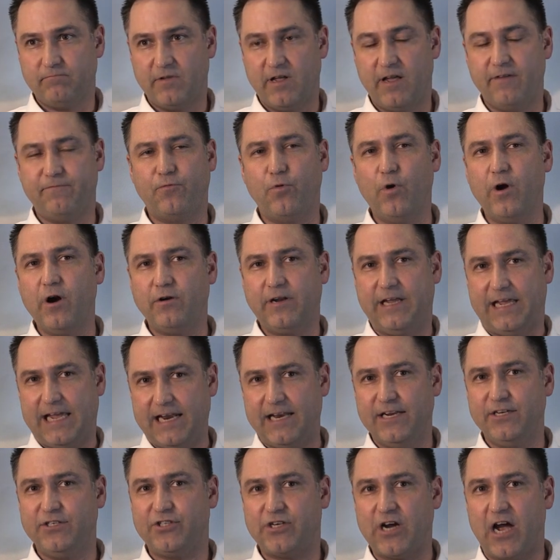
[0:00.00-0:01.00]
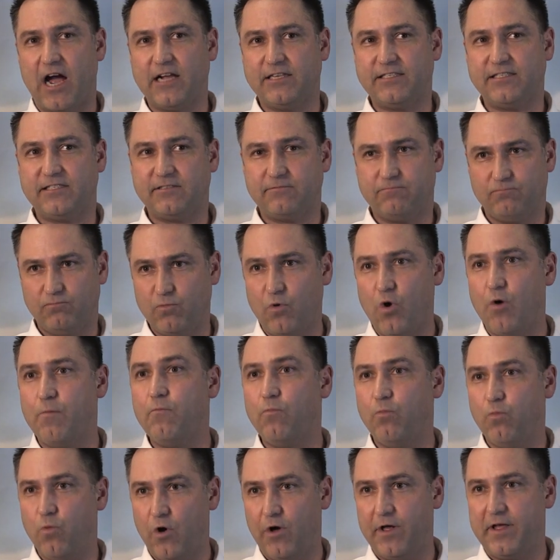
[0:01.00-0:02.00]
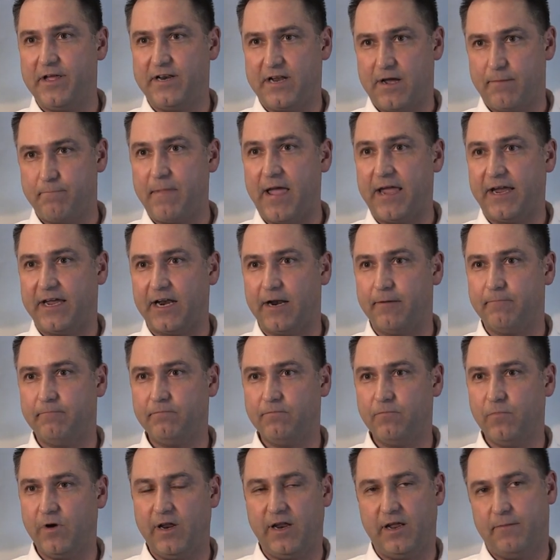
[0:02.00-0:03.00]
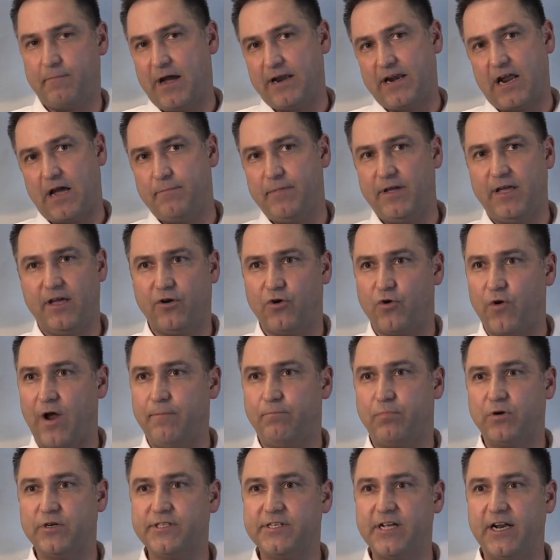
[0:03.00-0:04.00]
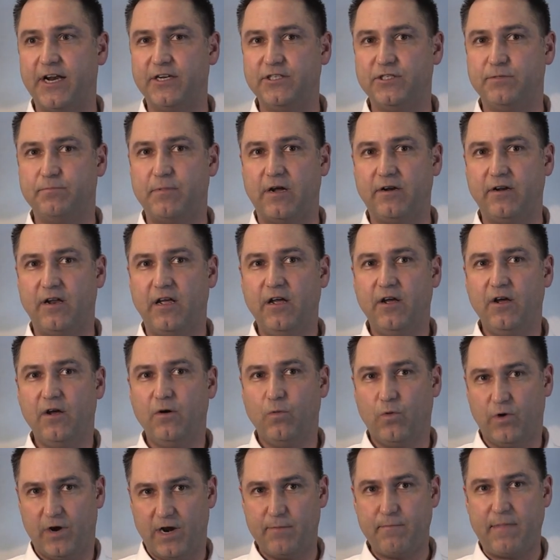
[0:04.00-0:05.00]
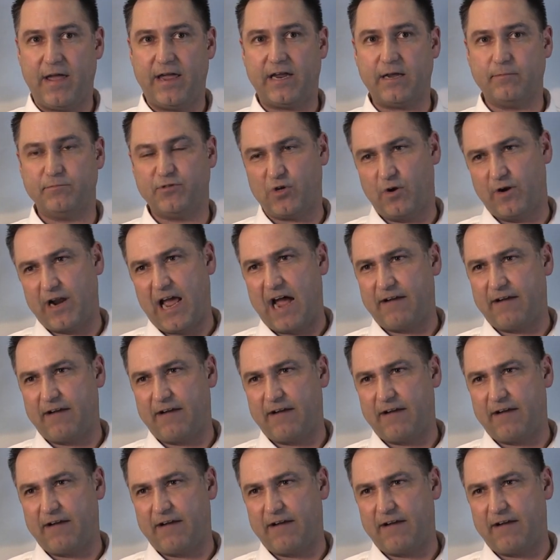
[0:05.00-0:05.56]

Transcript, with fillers: If we're getting shots, we'll, we'll end up making them. It might not be a great percentage, but we're going to make them. So at